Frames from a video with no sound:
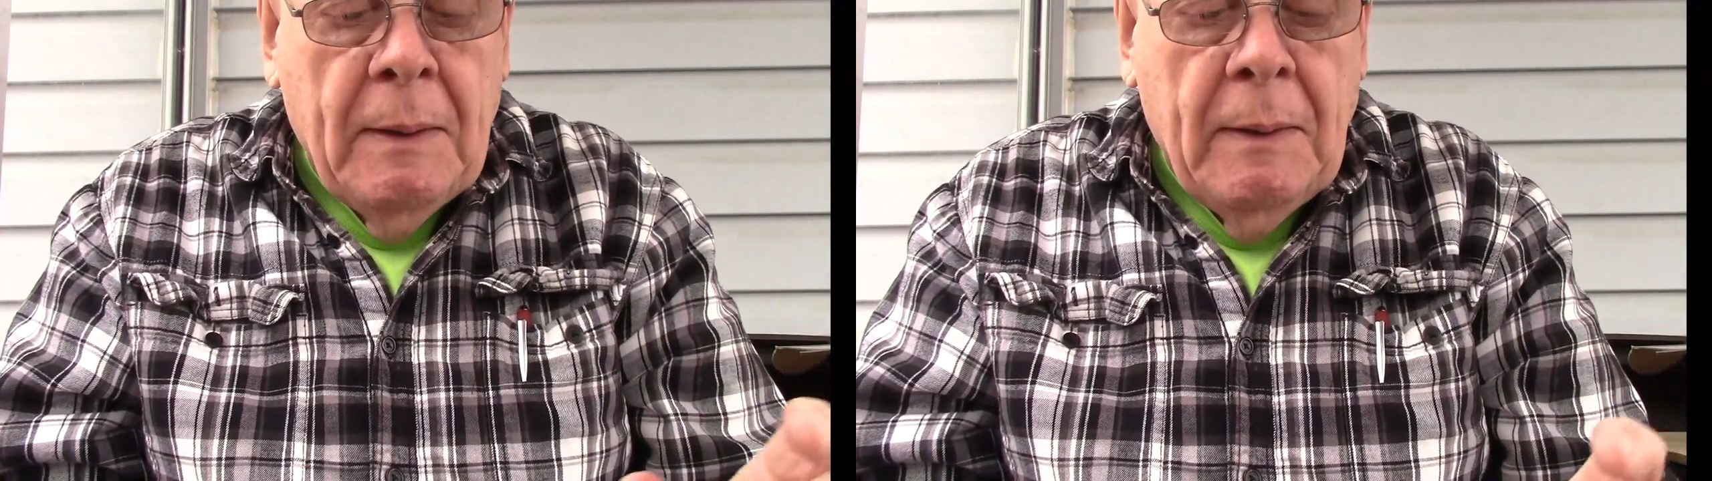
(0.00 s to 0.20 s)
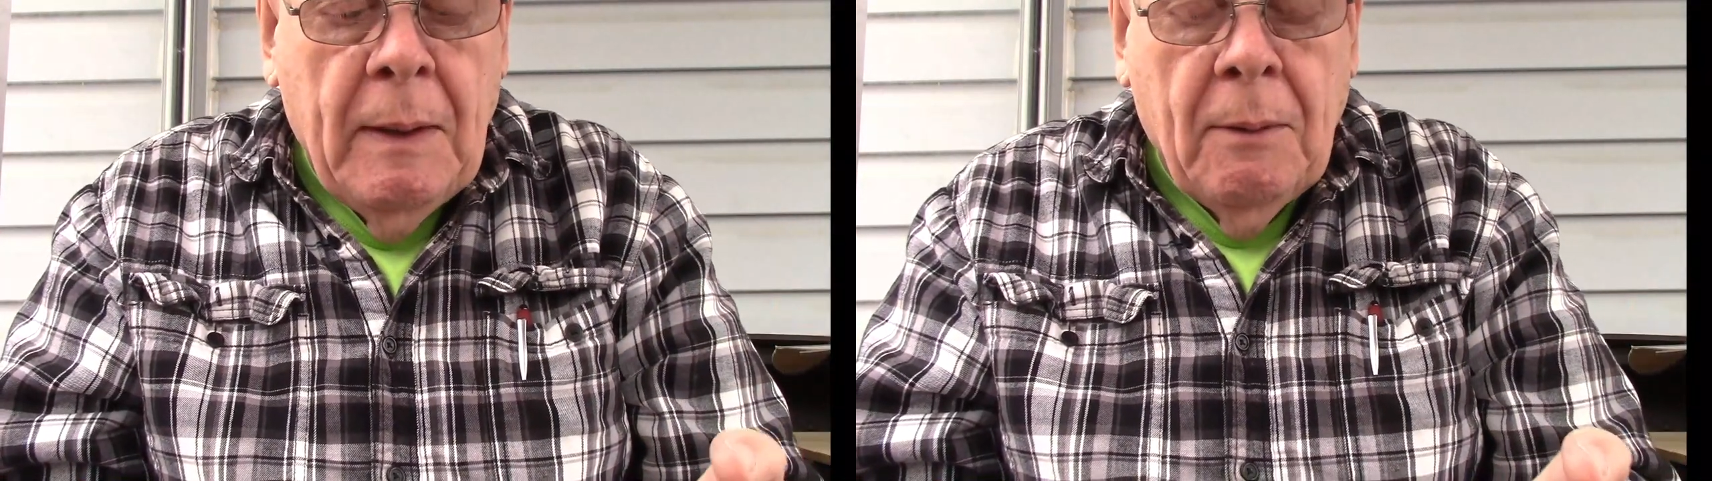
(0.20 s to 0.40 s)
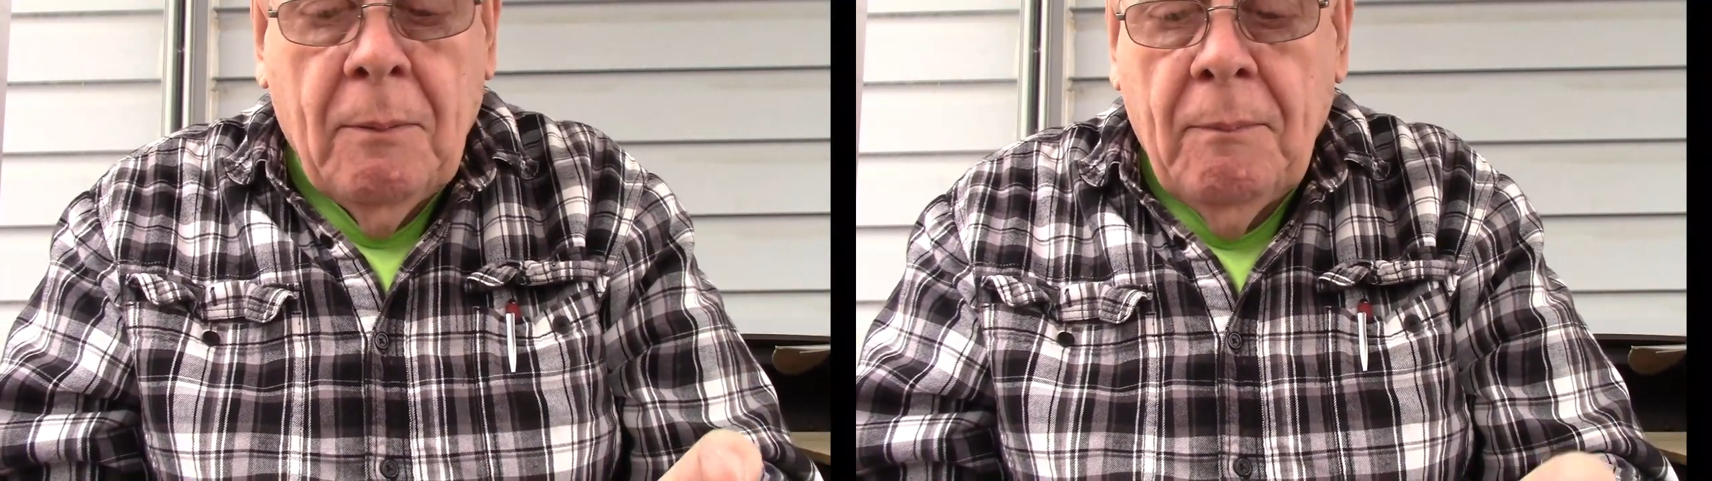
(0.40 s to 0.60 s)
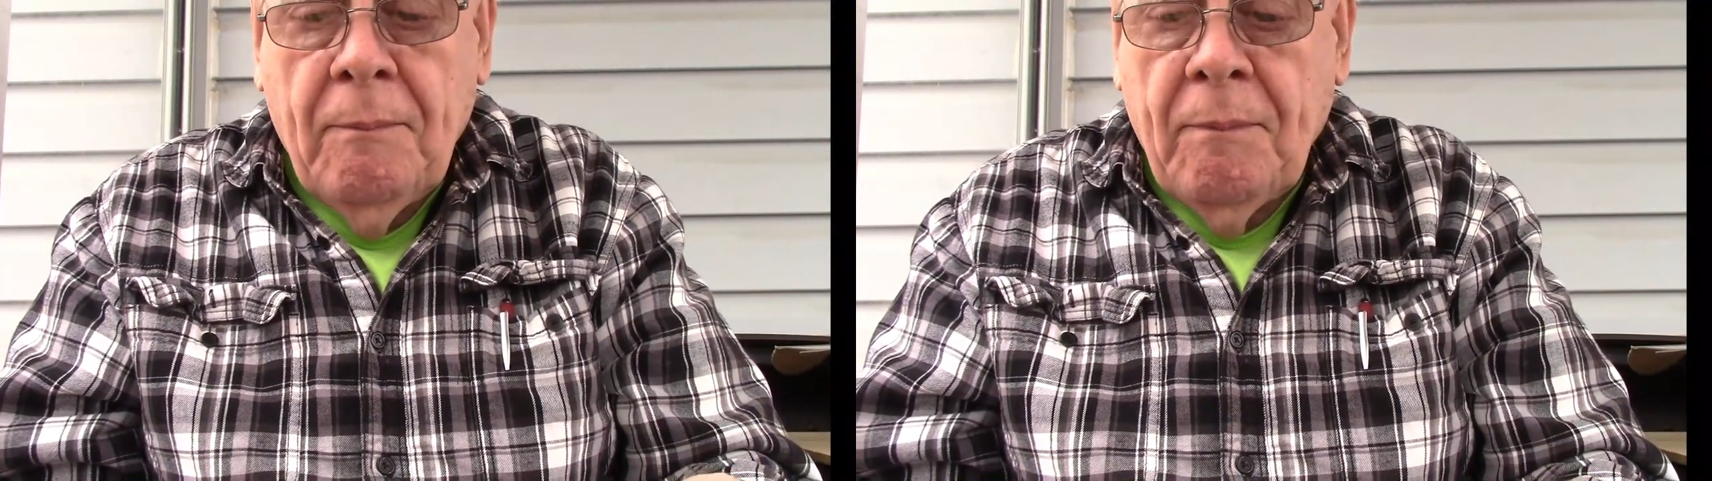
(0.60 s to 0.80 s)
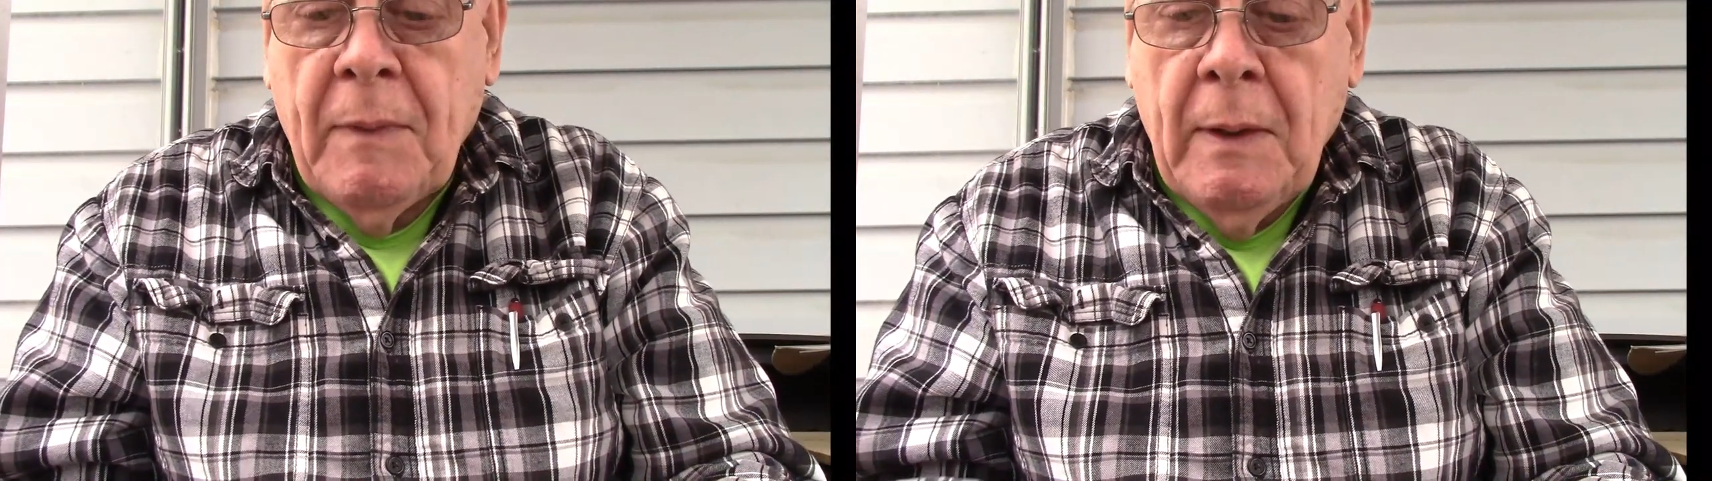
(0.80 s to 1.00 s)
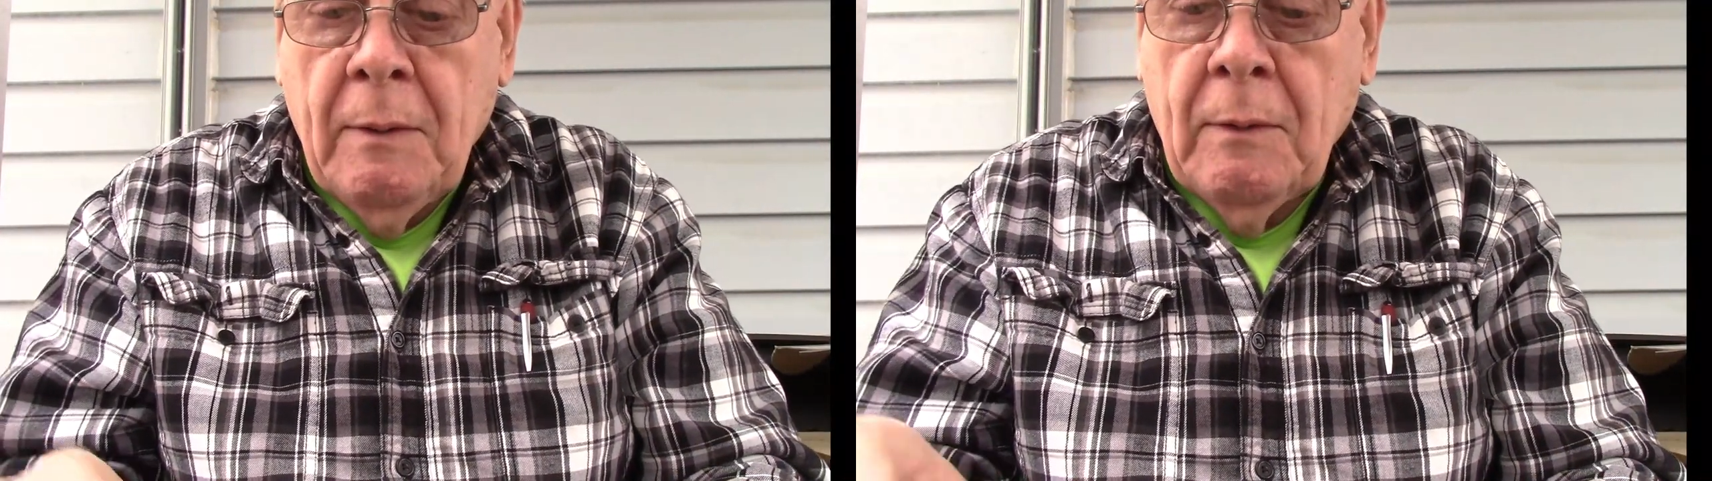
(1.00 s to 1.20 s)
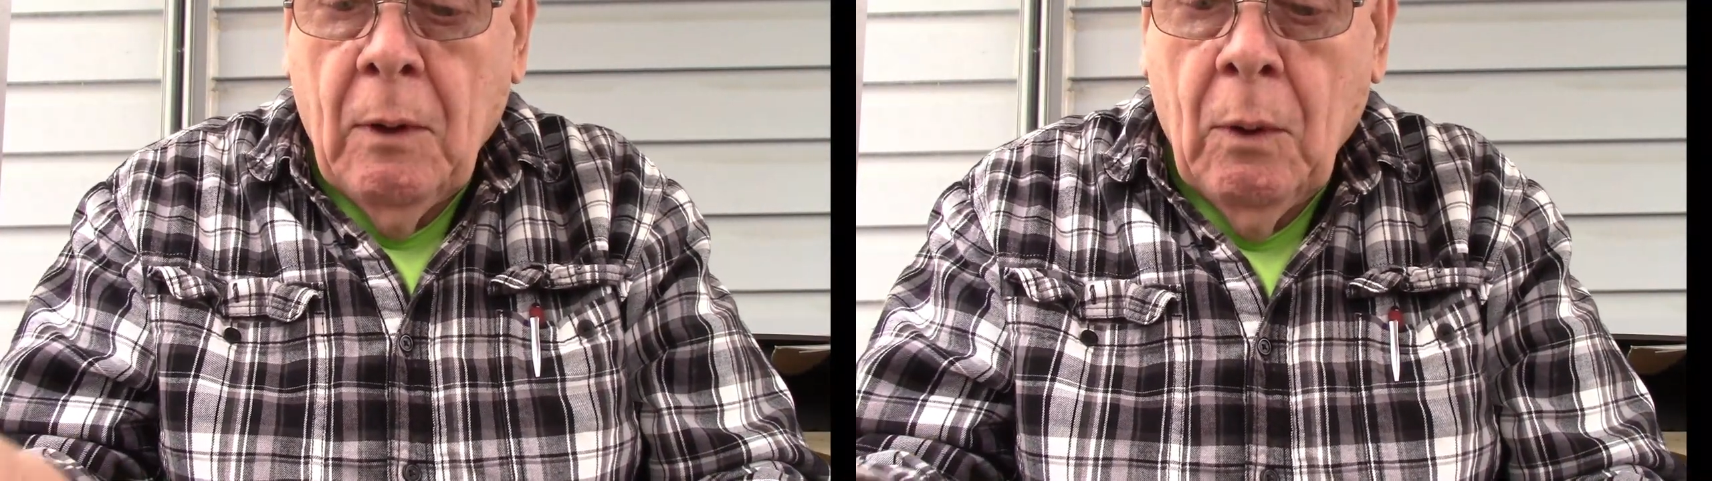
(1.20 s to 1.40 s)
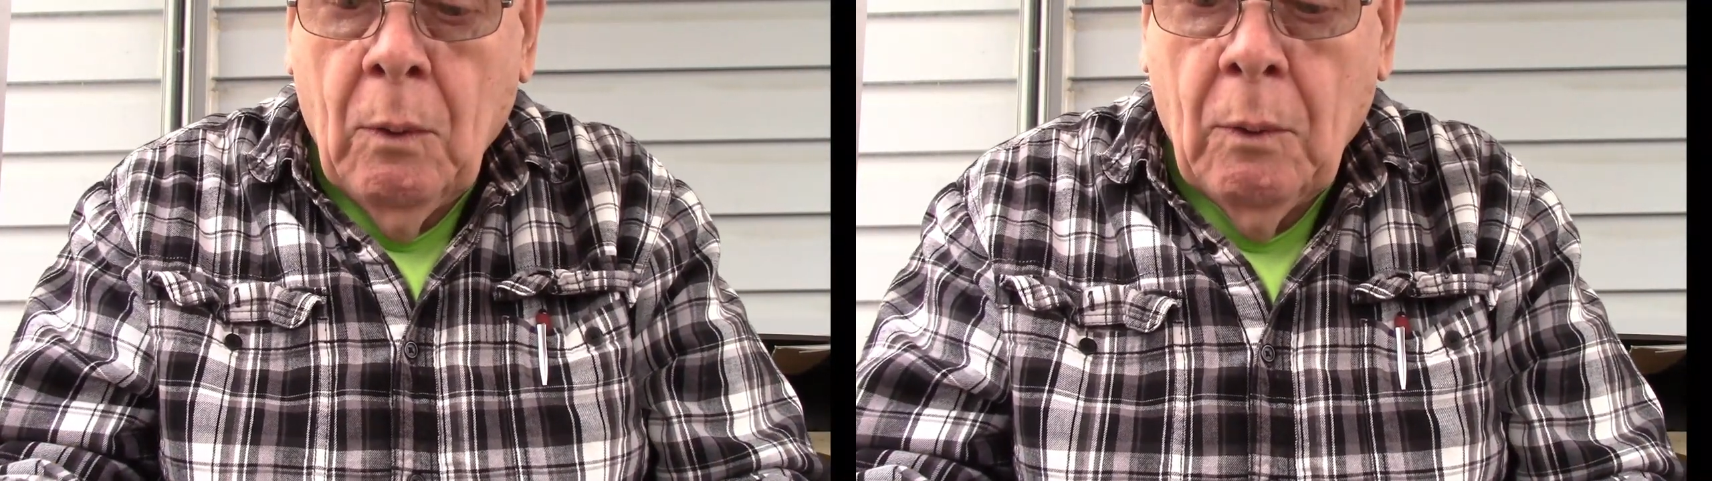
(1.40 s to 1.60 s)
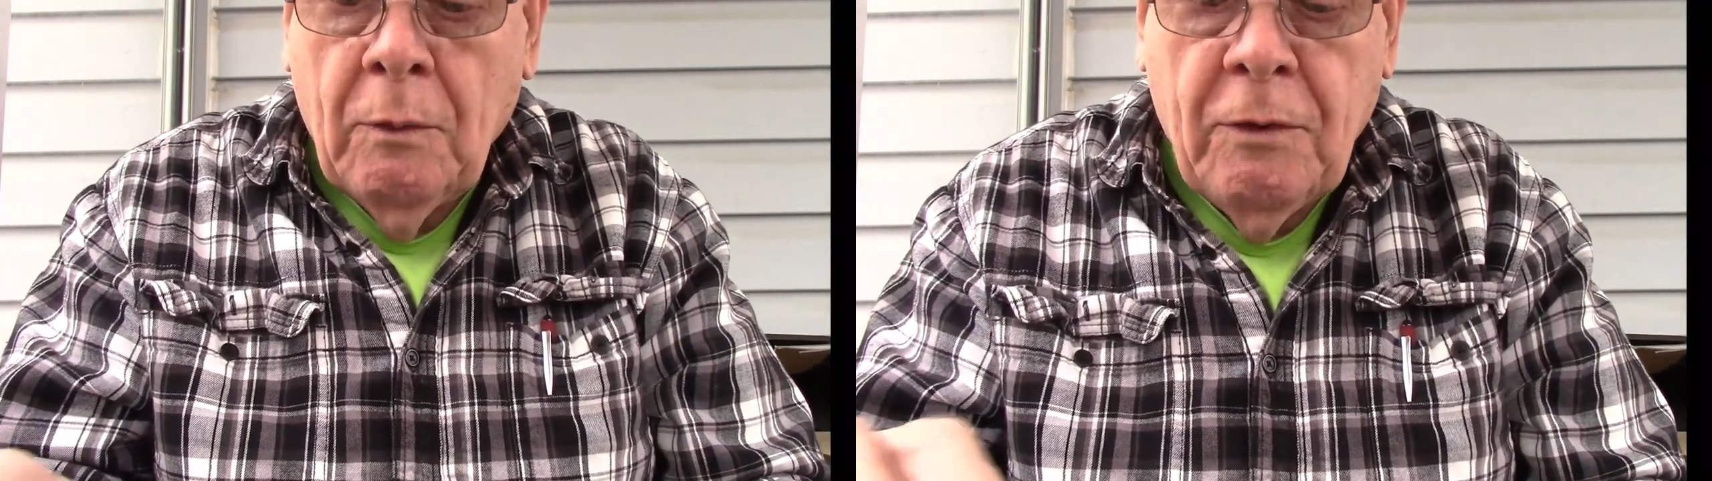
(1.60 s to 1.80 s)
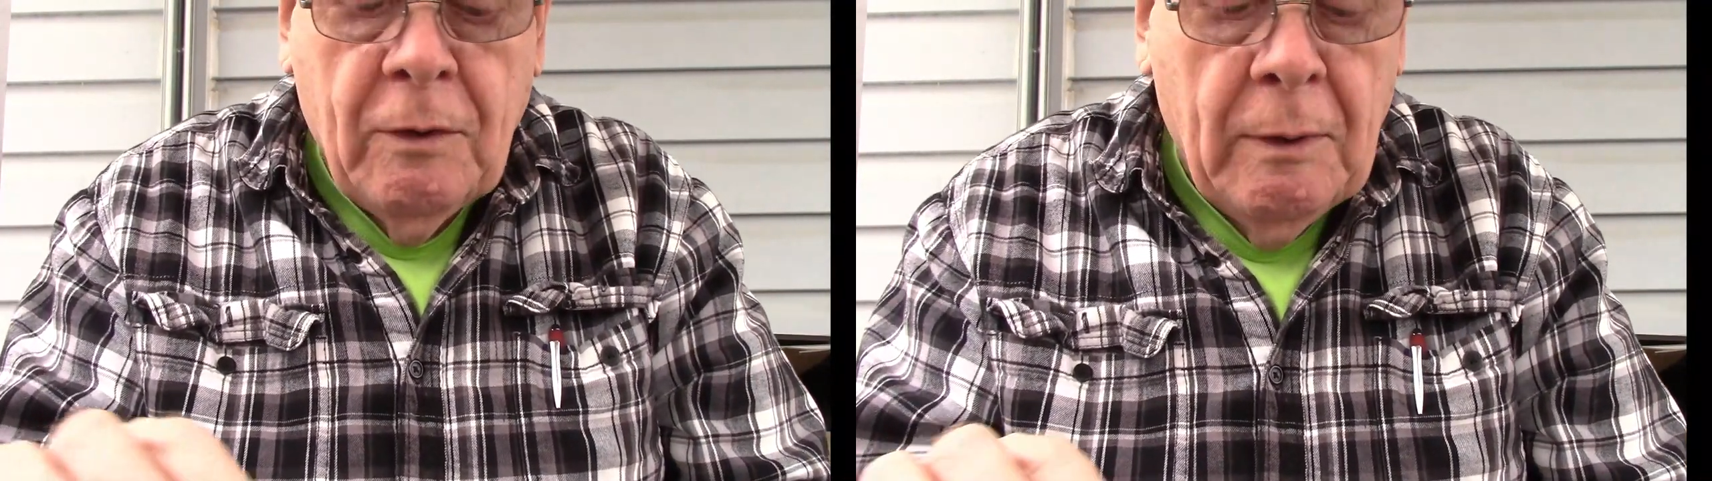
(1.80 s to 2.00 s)
Now, the
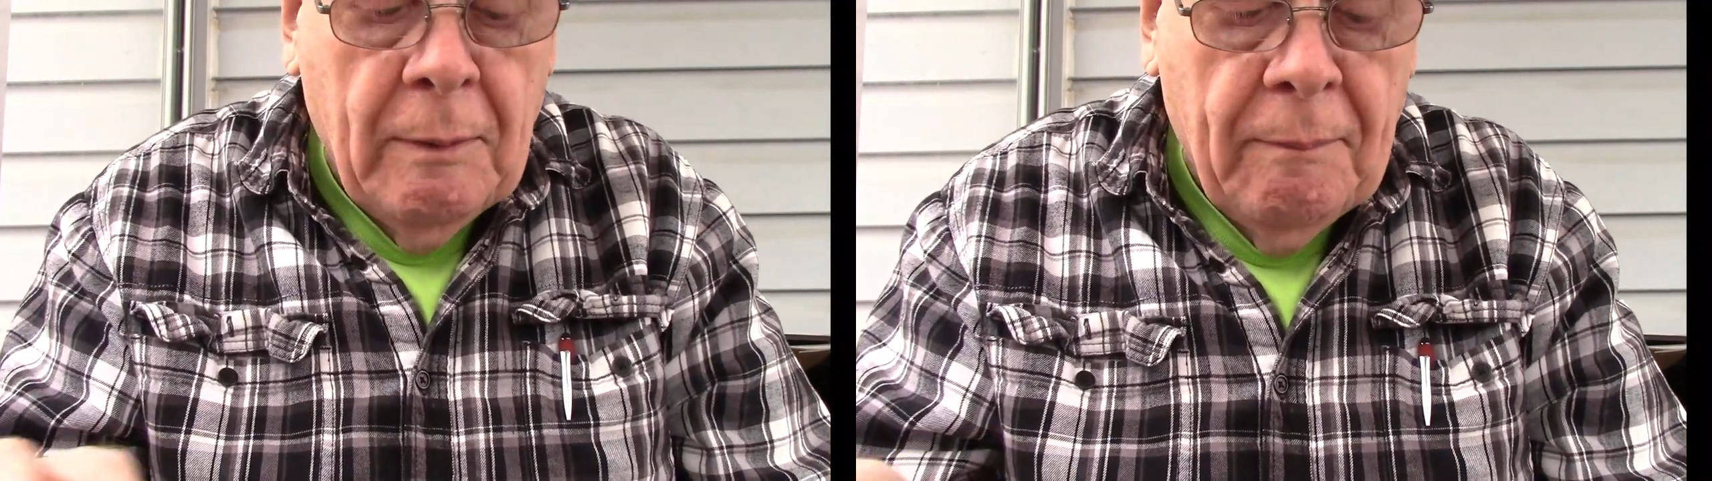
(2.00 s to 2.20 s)
holes,